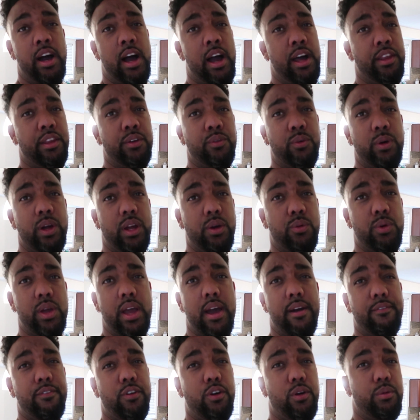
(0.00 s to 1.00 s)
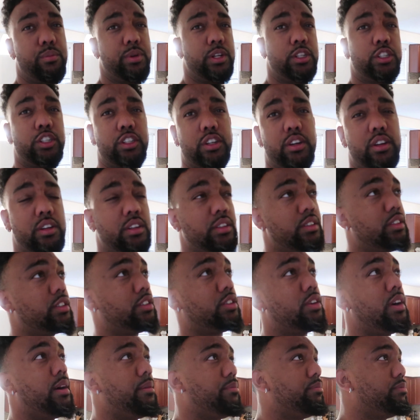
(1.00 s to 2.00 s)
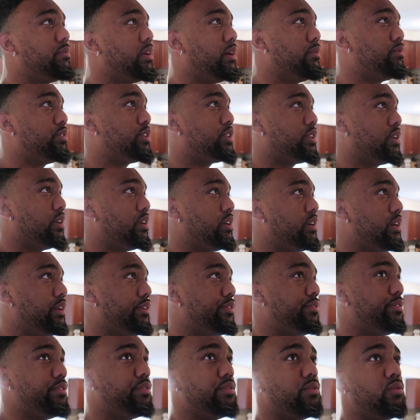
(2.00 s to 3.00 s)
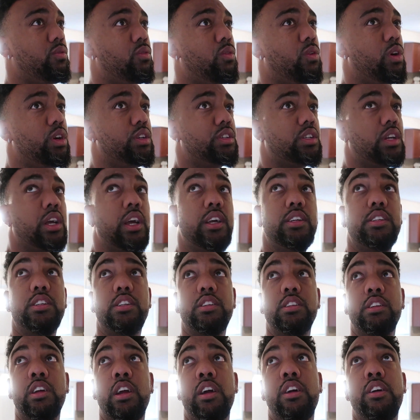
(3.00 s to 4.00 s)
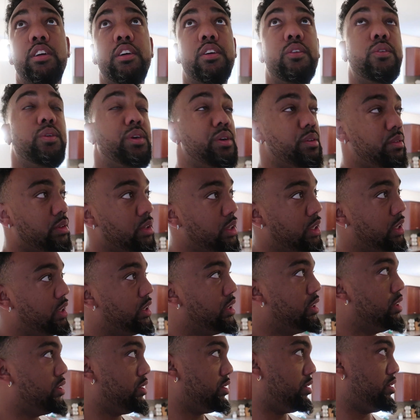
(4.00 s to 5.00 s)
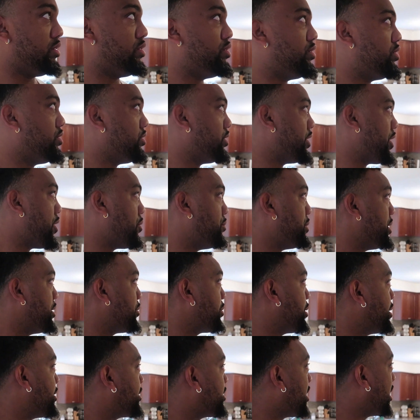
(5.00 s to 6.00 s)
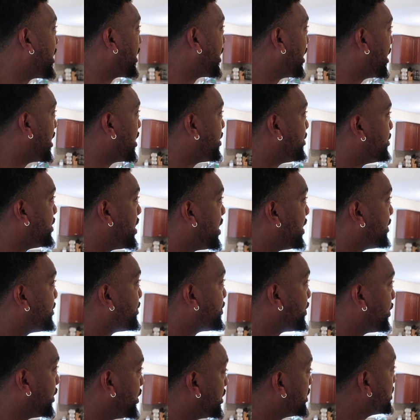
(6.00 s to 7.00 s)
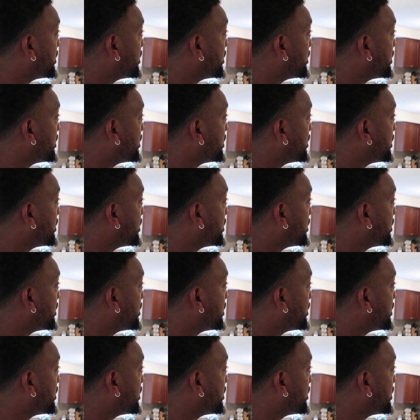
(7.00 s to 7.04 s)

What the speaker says: Either way, we have home insurance, so I'm sure if worst case scenario, they'll be able to take care of that for